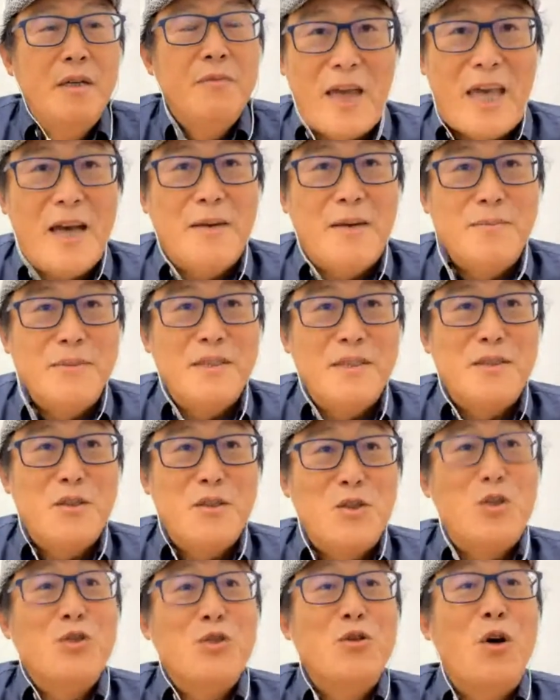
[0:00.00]
ground is
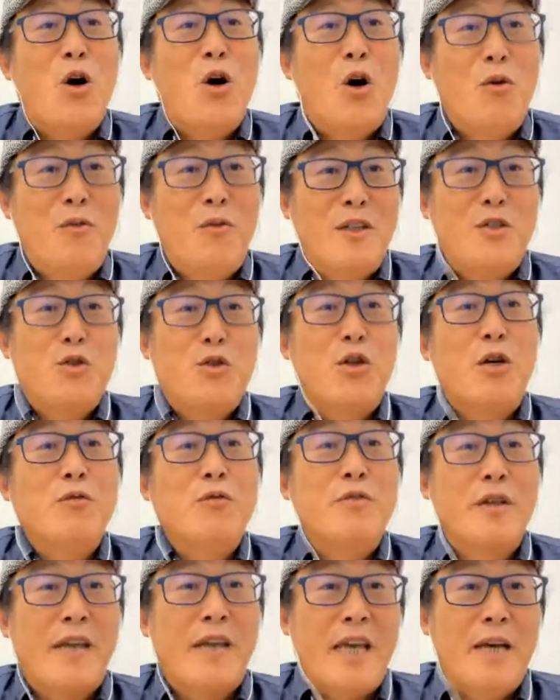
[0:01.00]
to overthrow the
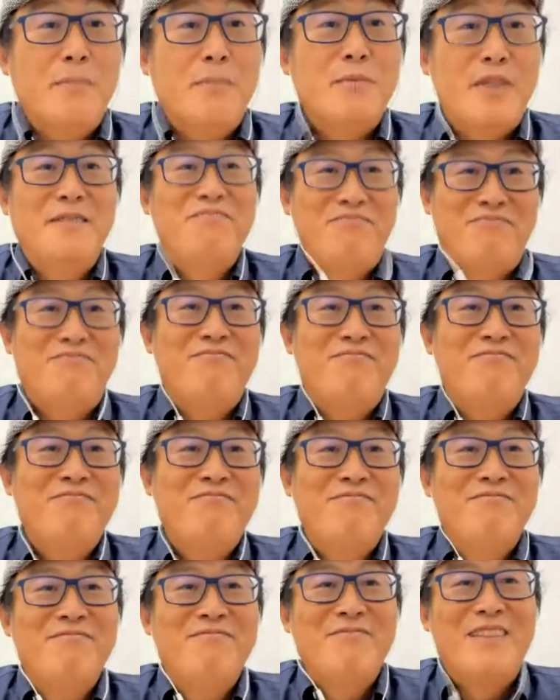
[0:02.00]
KMT. I
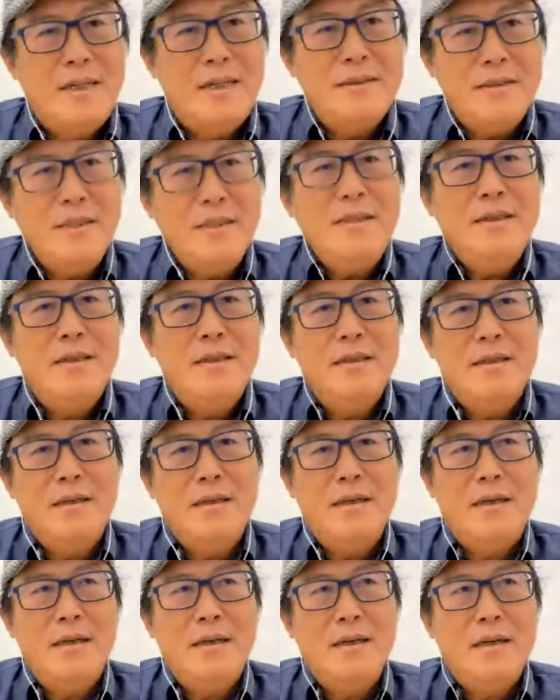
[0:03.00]
think
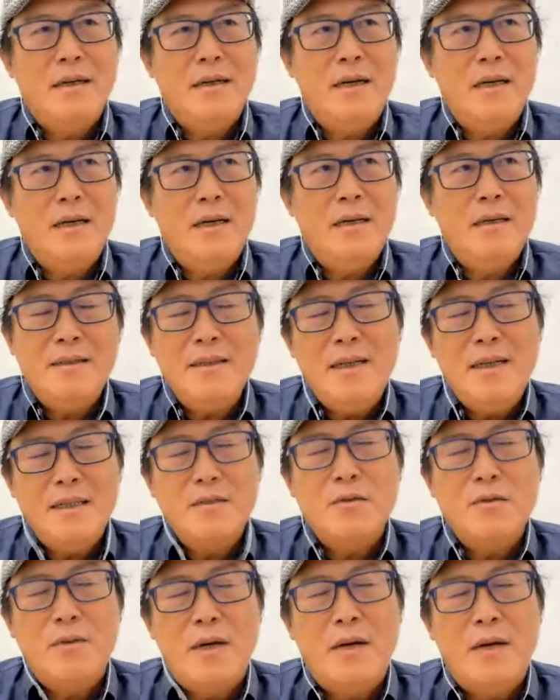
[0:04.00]
that's
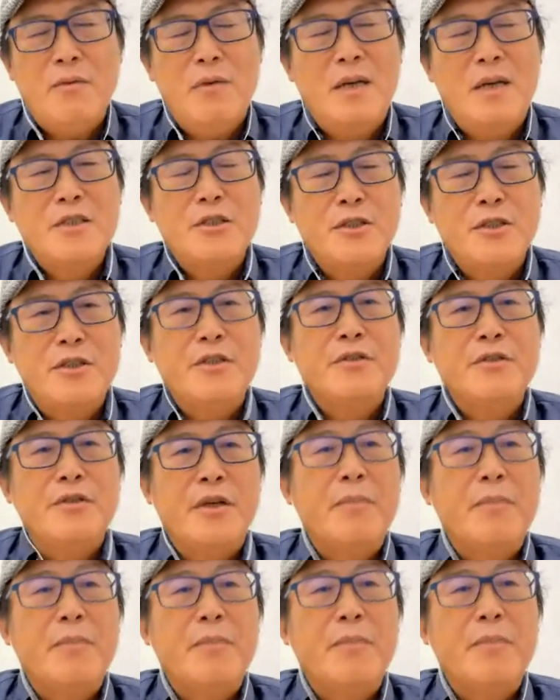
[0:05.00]
what I want to do in
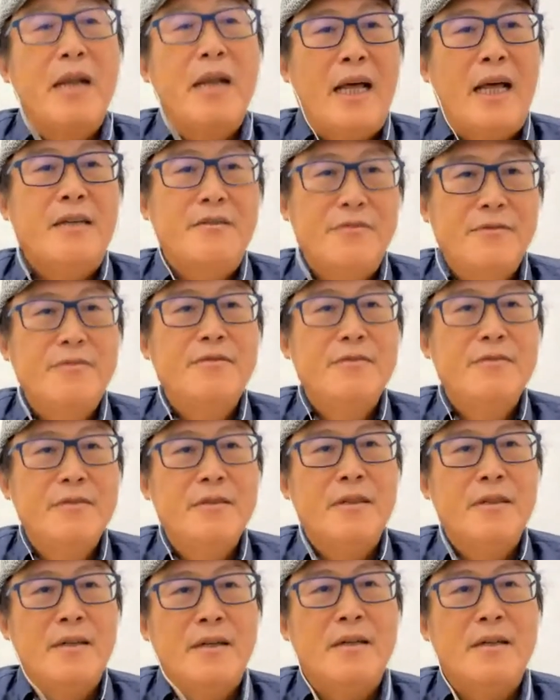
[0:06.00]
my life,
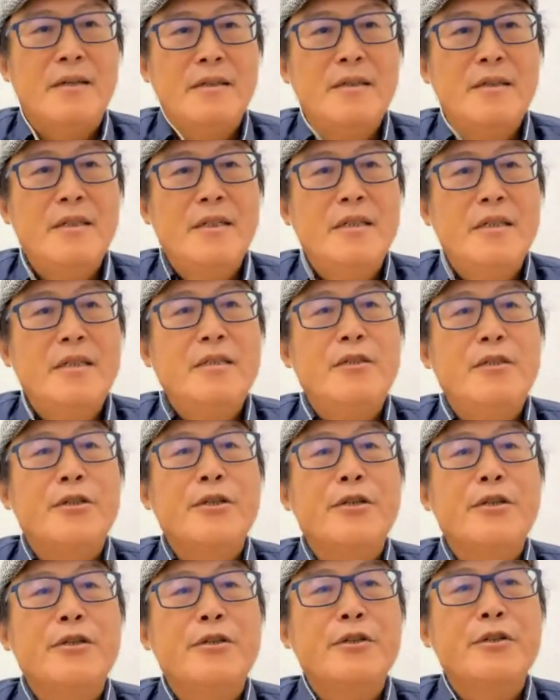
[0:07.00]

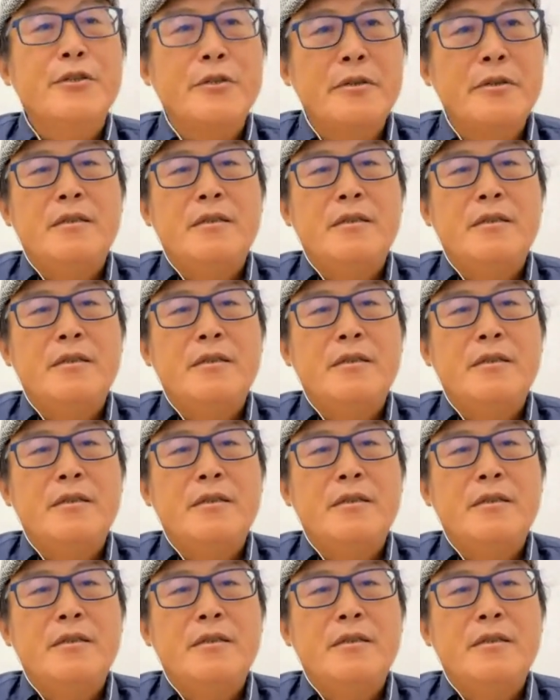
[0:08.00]
to